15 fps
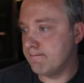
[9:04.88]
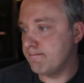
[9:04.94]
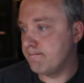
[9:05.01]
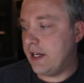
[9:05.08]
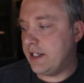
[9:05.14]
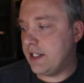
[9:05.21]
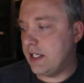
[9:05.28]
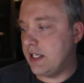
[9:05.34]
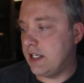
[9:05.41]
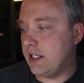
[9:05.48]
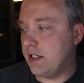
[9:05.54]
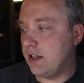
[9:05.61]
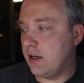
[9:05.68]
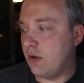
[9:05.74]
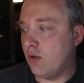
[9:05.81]
With that
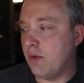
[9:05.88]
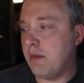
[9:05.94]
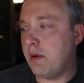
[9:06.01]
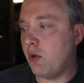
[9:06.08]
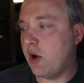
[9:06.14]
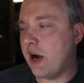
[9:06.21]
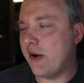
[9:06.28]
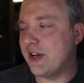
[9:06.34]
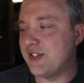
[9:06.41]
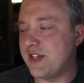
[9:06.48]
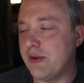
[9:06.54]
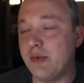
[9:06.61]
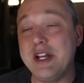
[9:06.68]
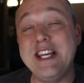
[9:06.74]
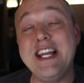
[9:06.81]
done, remember how I
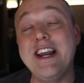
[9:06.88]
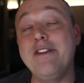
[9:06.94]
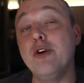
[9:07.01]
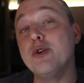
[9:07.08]
said we needed